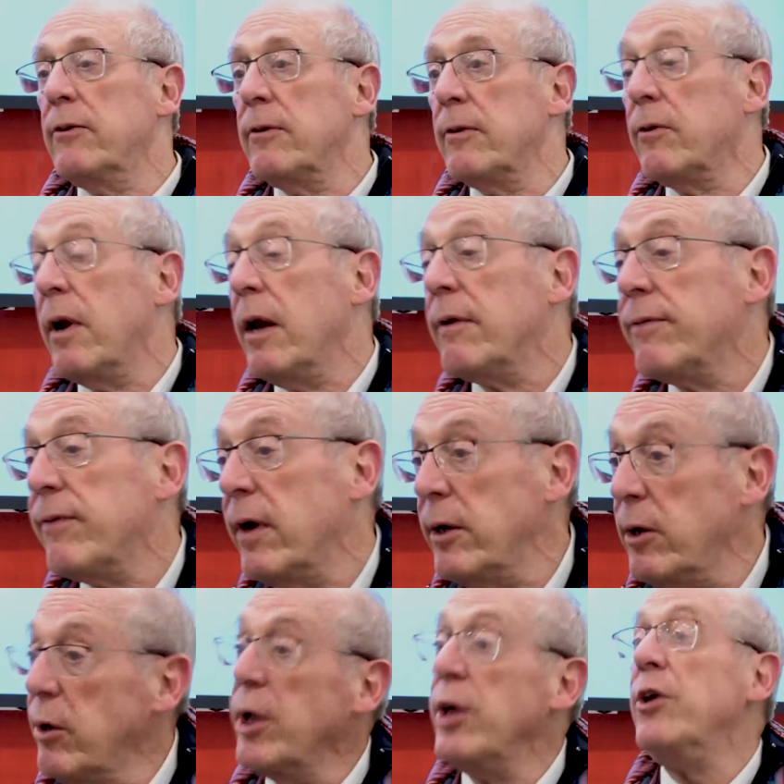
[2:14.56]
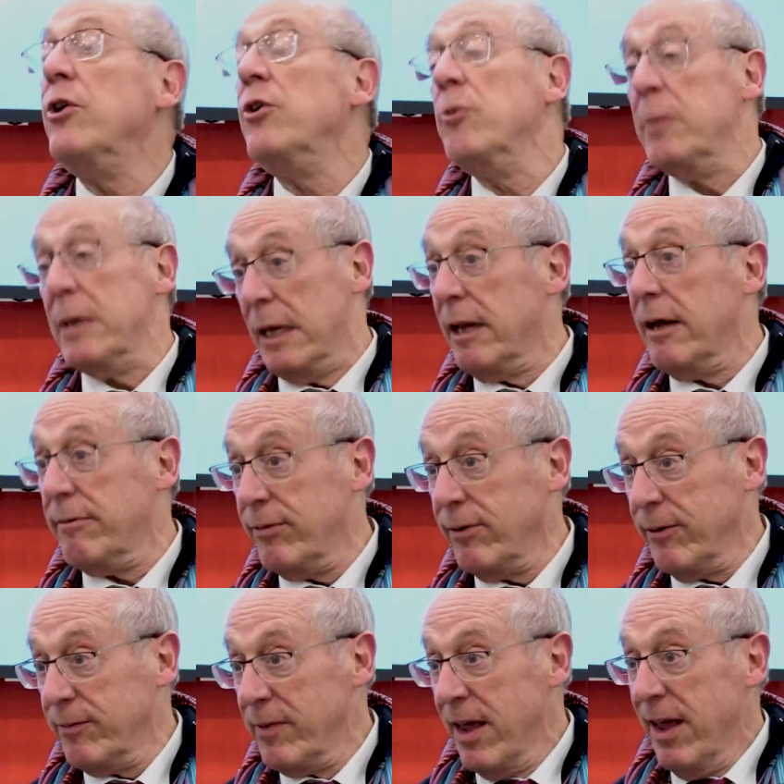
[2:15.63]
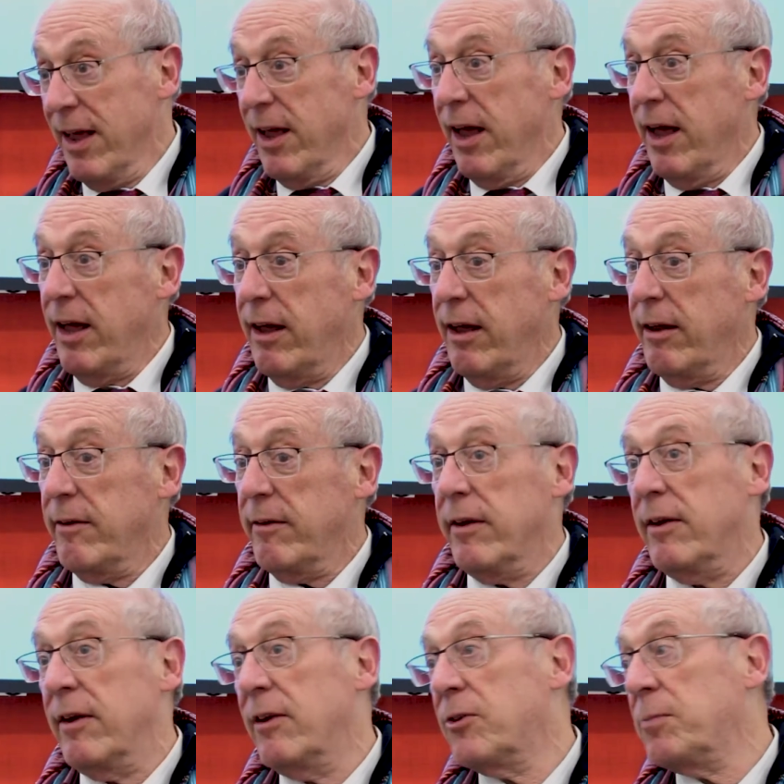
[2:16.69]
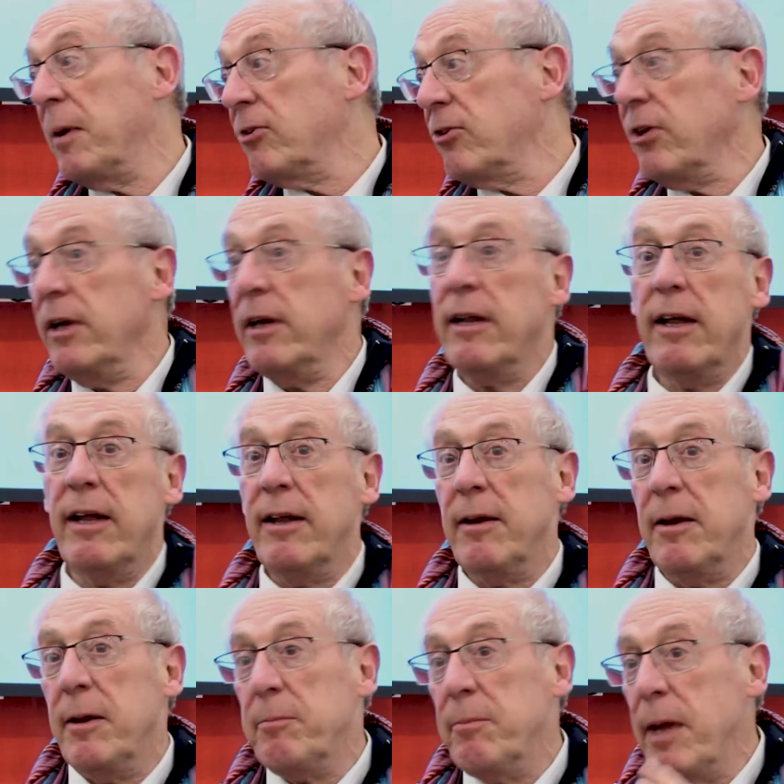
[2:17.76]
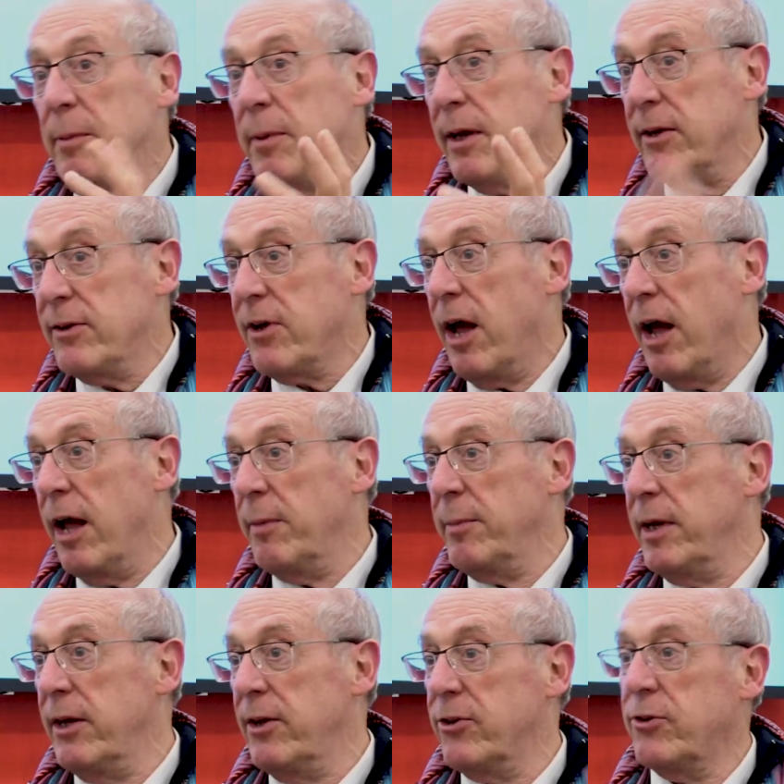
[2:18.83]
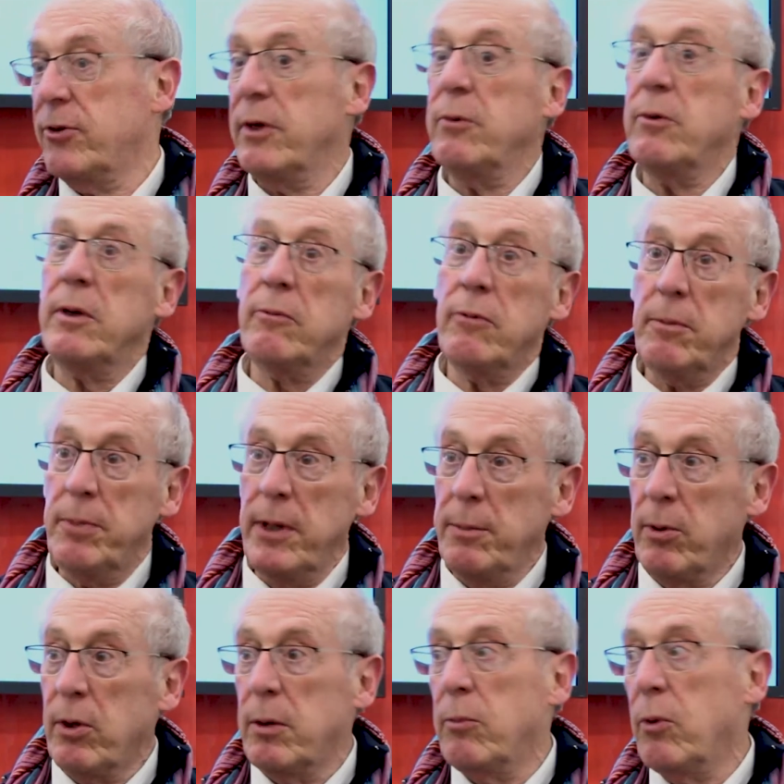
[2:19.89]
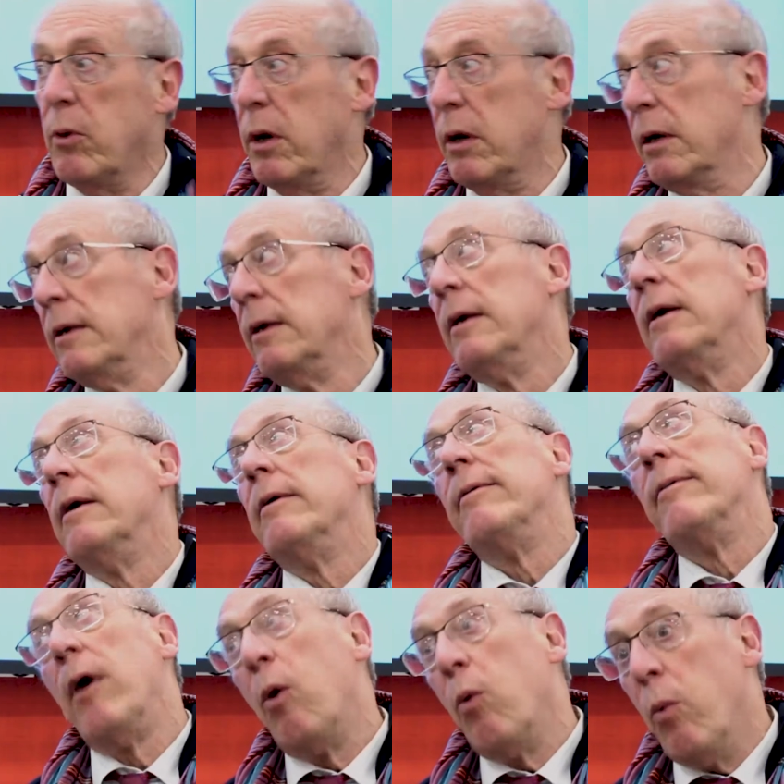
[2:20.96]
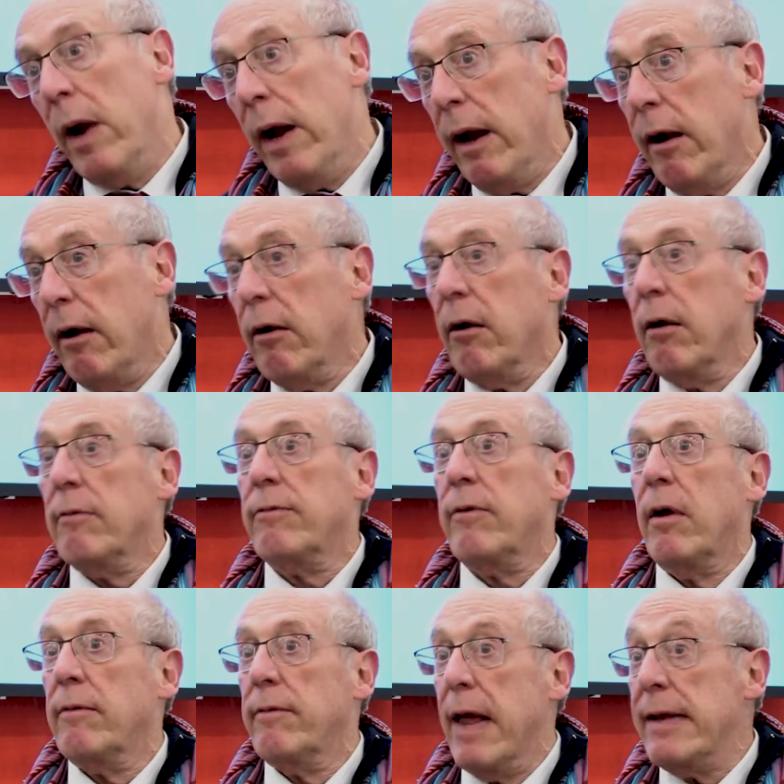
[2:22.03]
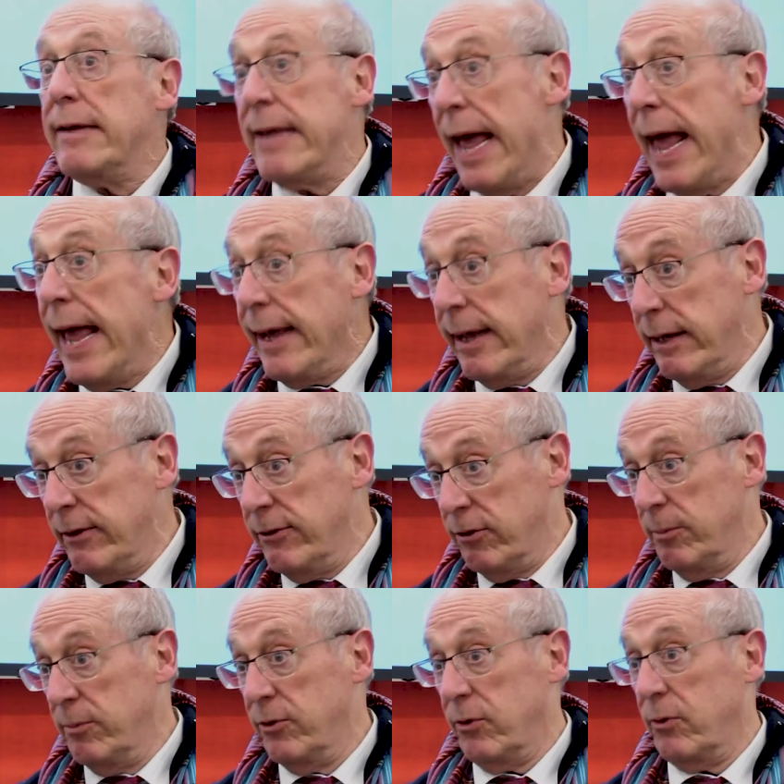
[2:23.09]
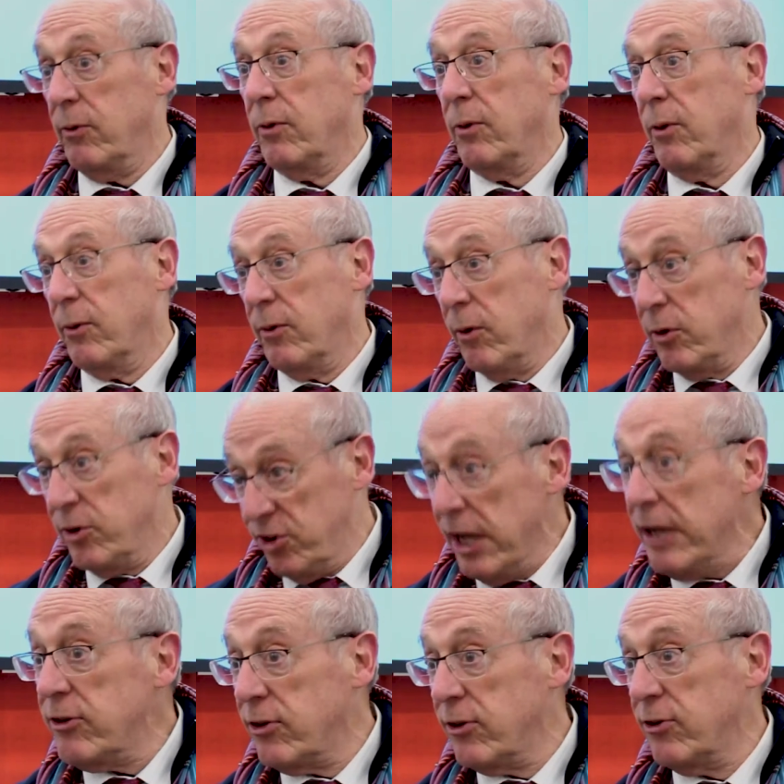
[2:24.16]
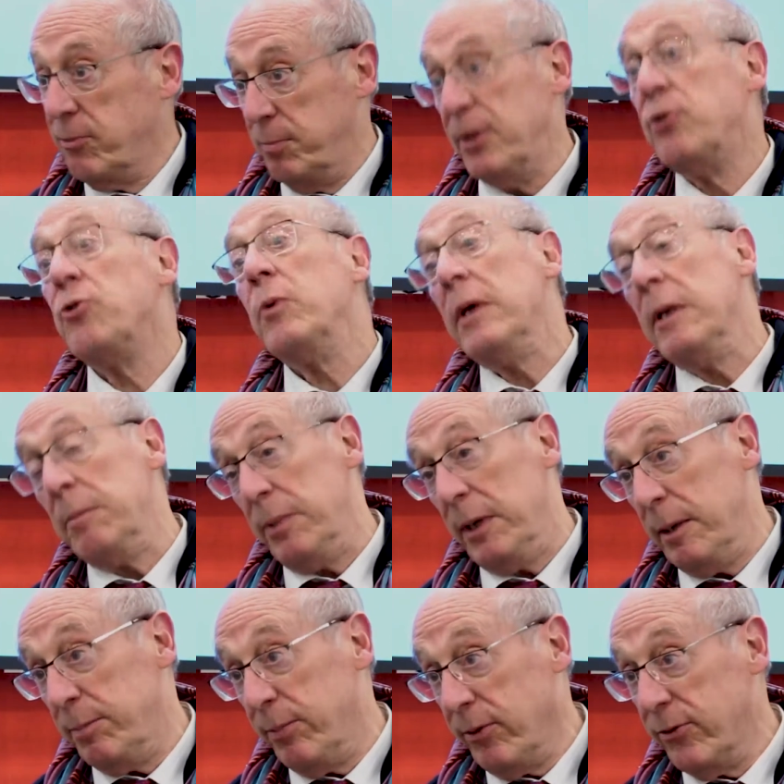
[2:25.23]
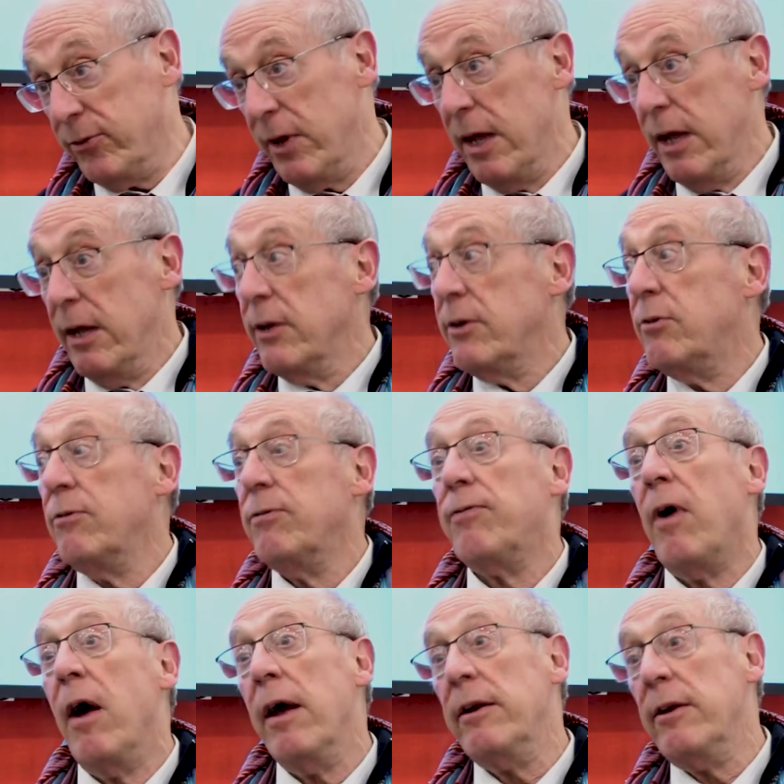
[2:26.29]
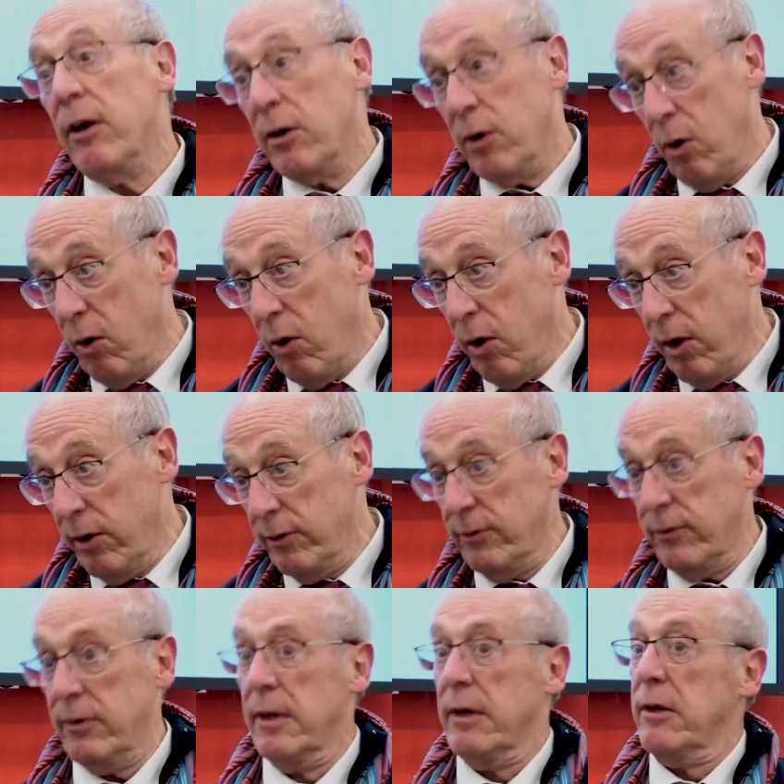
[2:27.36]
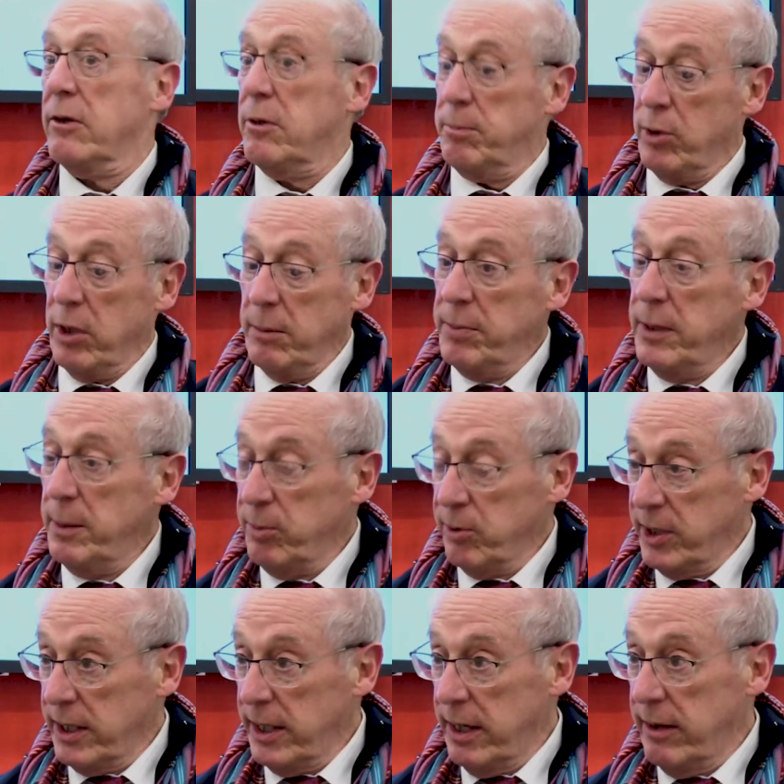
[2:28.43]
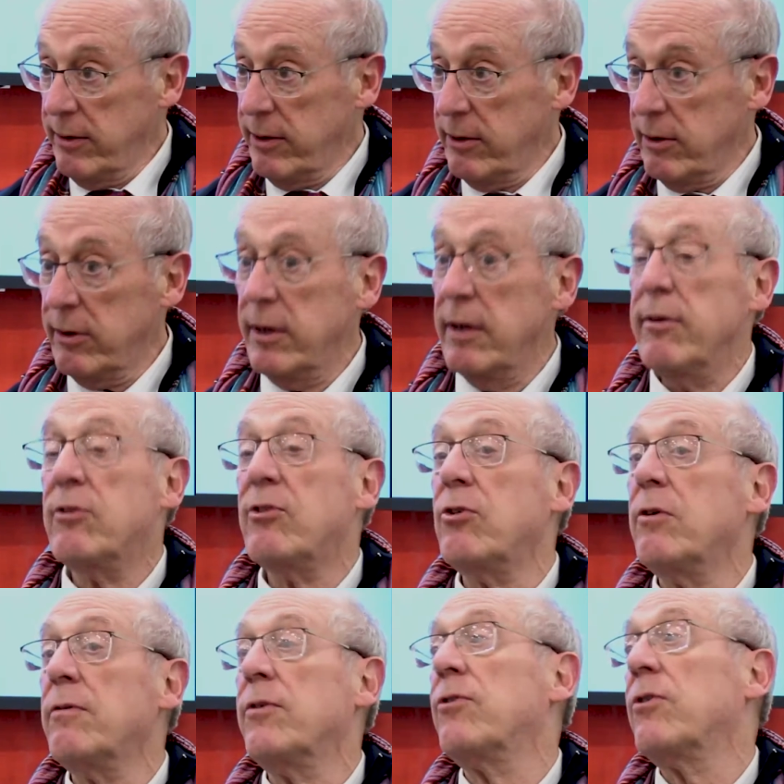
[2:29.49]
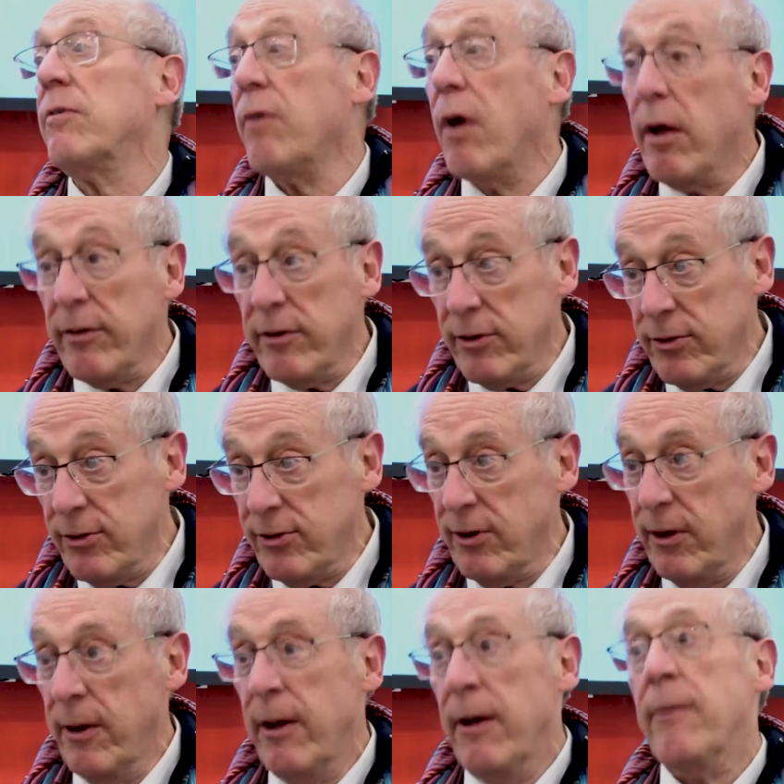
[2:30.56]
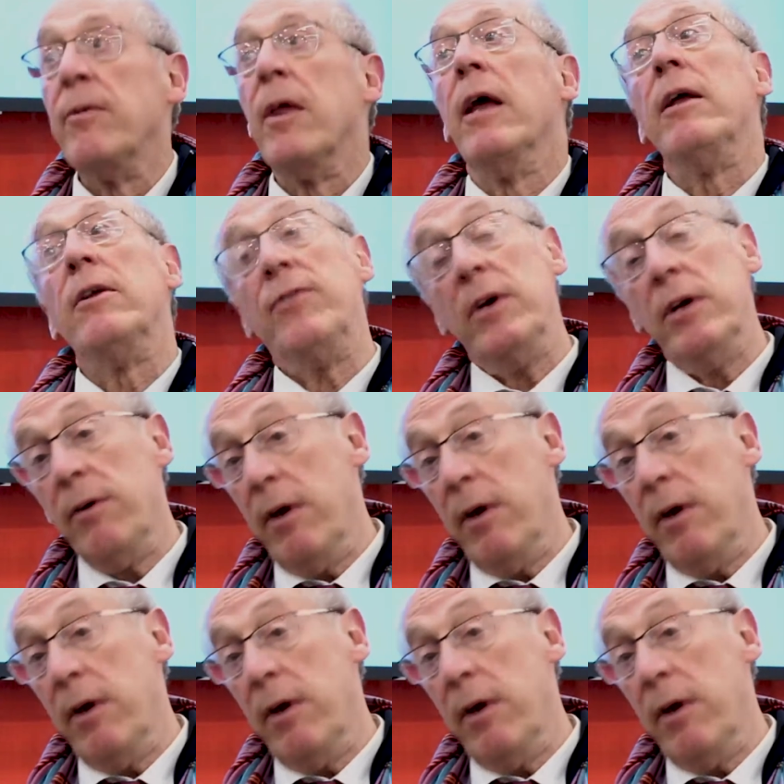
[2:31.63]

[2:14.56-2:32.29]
gratifying on a human level, especially at a time in history when people are more aware of antagonisms or tensions between peoples. To find a cause to bring people together in the service of others, it's very